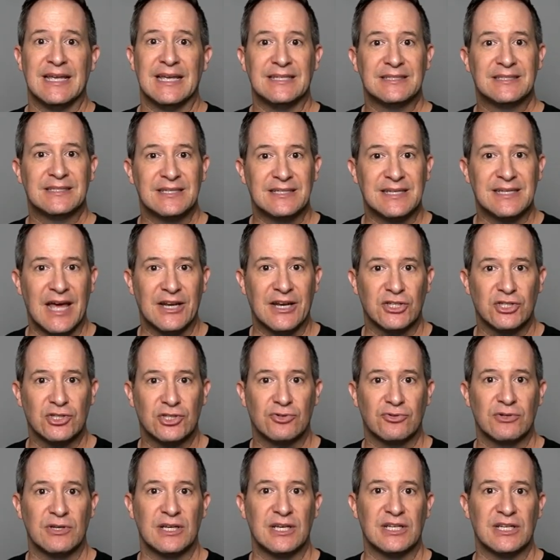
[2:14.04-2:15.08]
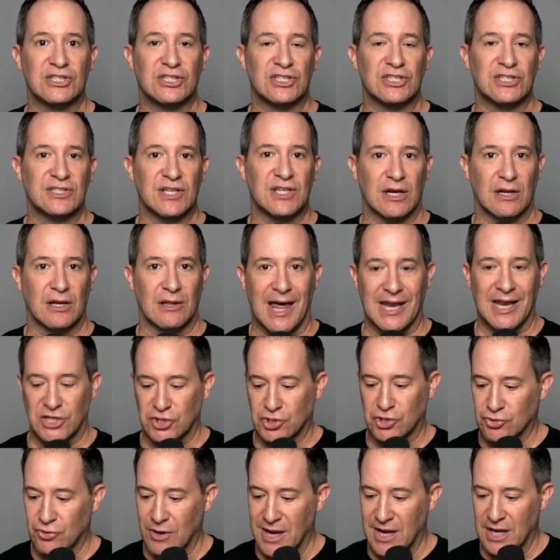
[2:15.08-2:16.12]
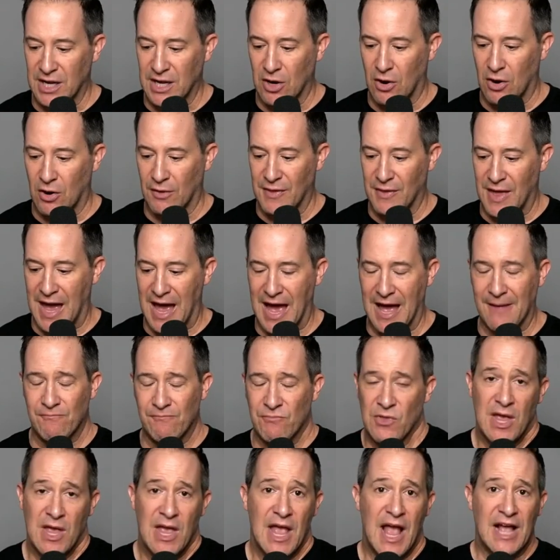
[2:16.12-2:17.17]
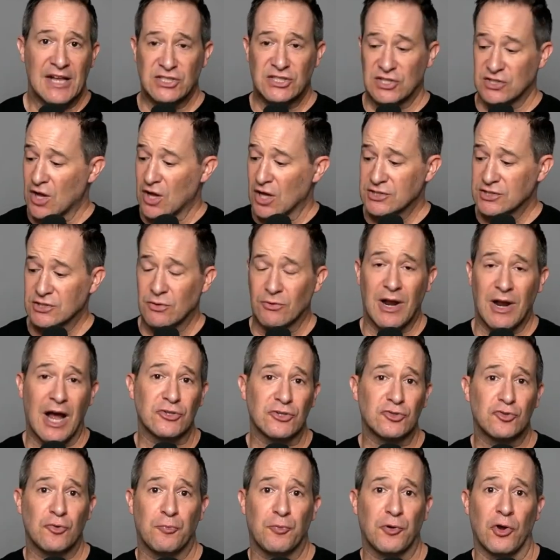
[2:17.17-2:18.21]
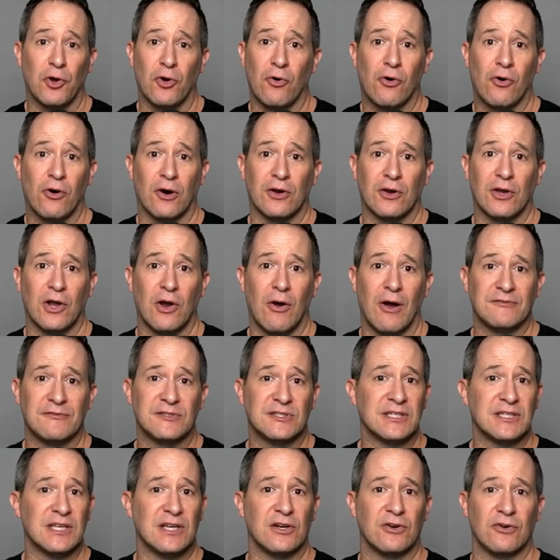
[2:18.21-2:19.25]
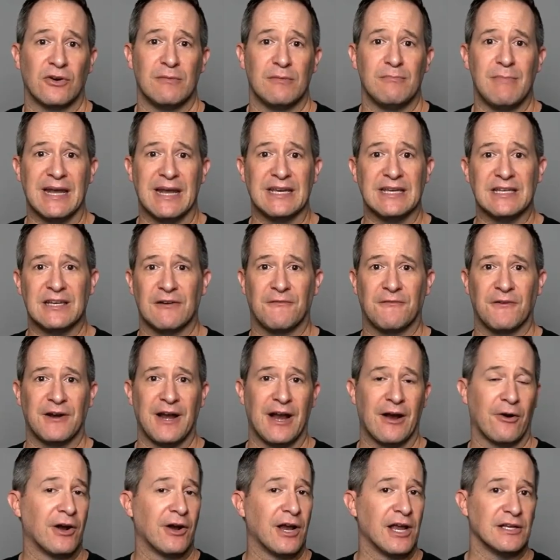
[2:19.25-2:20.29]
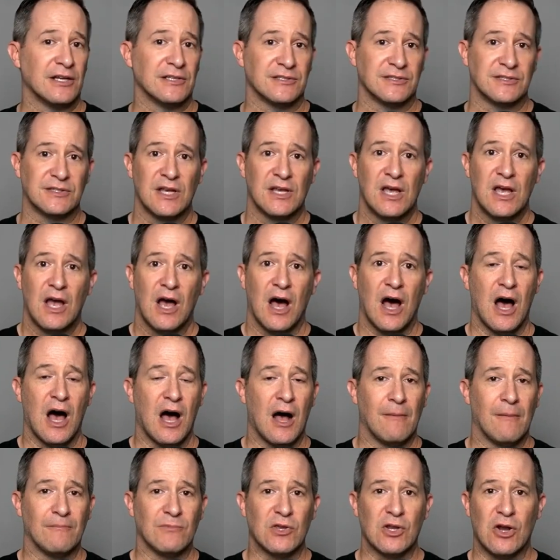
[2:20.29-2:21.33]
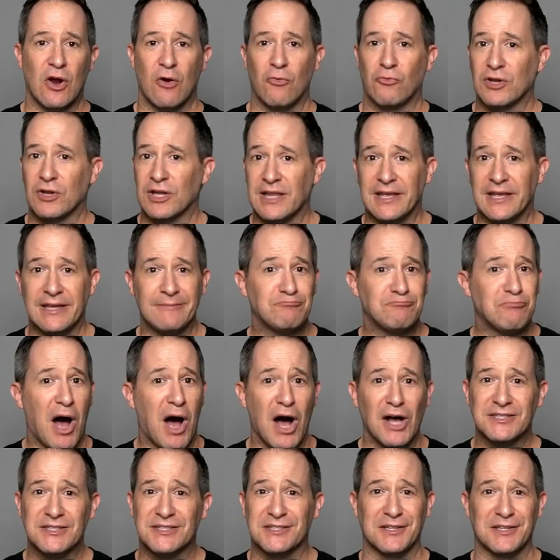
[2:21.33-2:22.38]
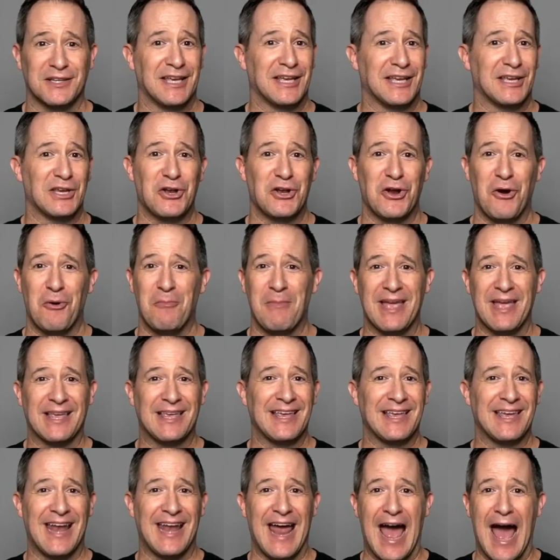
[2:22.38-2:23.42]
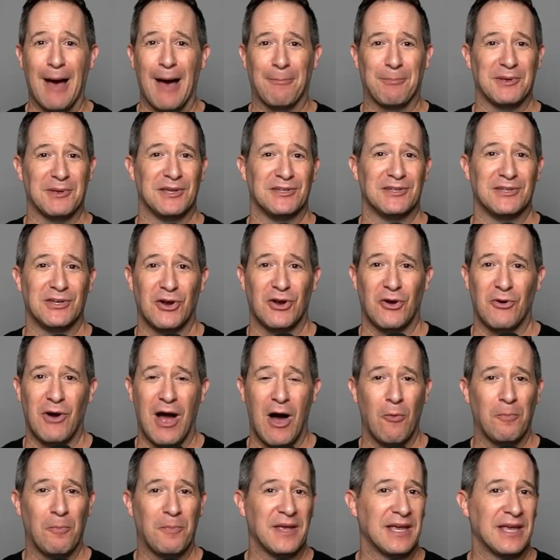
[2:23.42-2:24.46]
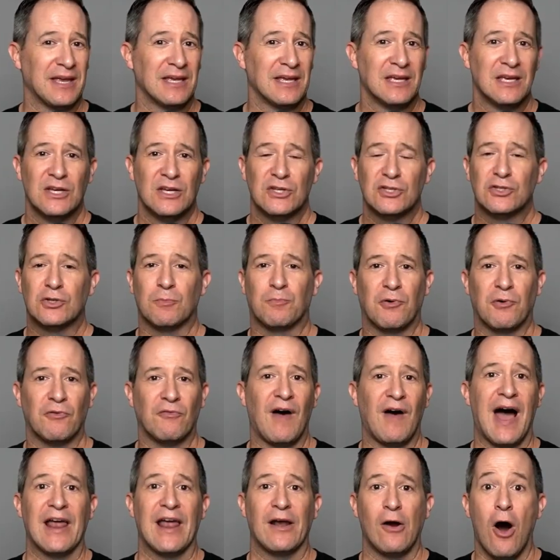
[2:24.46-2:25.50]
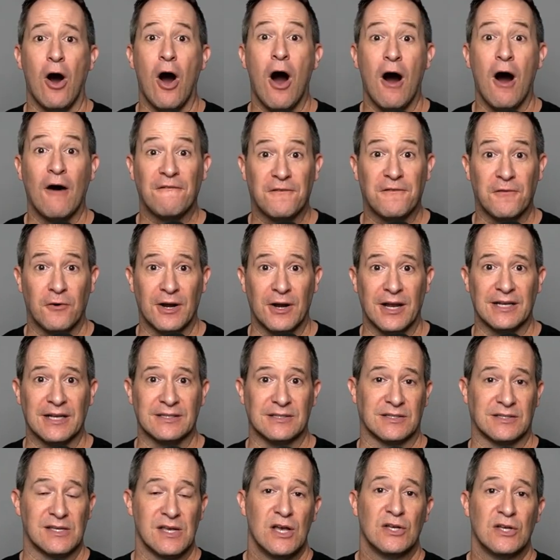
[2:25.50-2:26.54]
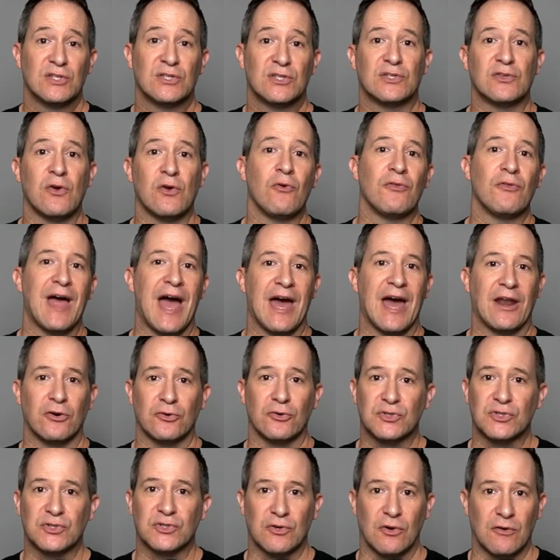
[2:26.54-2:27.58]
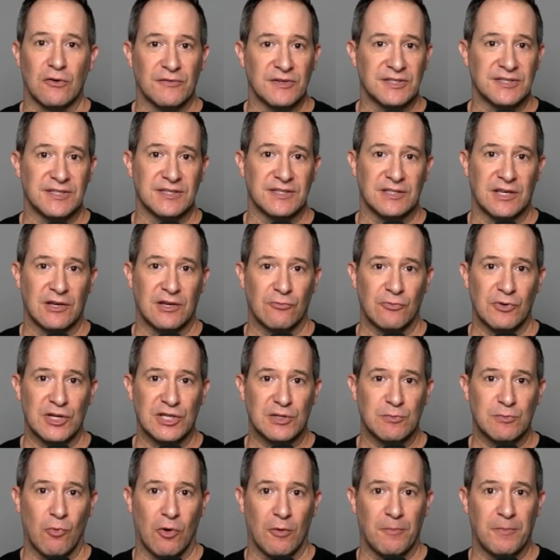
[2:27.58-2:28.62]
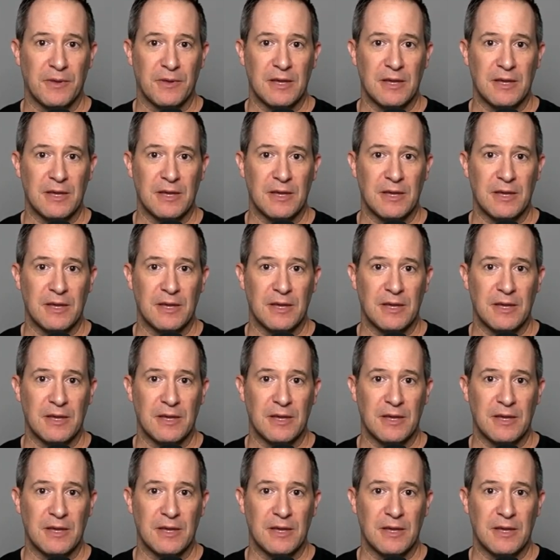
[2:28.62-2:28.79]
into dentistry, and she's done a lot of training on that. And she's also an entrepreneur. You know, I've seen her in many different areas, you know, really hustling, you know, making it happen, you know, helping to provide offerings so that her services can reach more